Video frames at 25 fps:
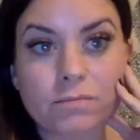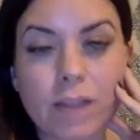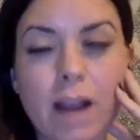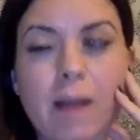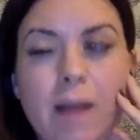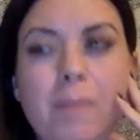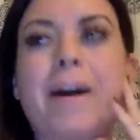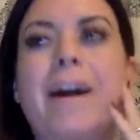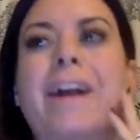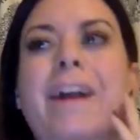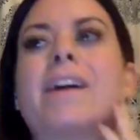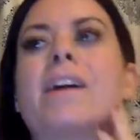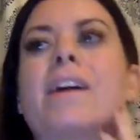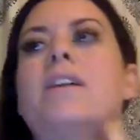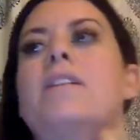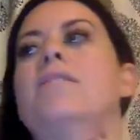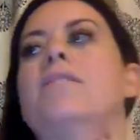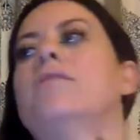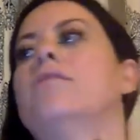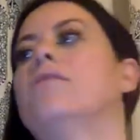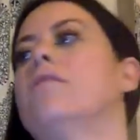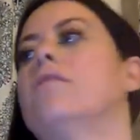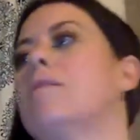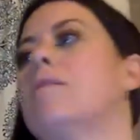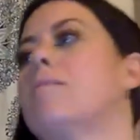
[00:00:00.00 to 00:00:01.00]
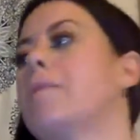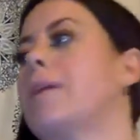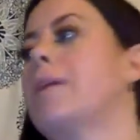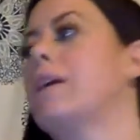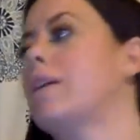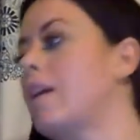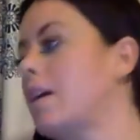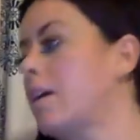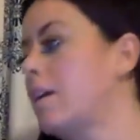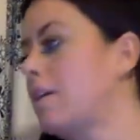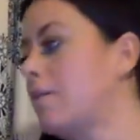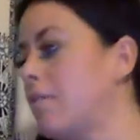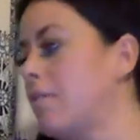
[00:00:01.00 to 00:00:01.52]
I'm like, oh, I'm being
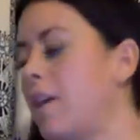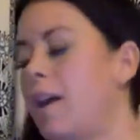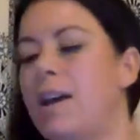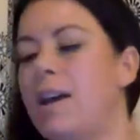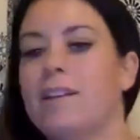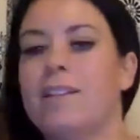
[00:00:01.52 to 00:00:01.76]
negative.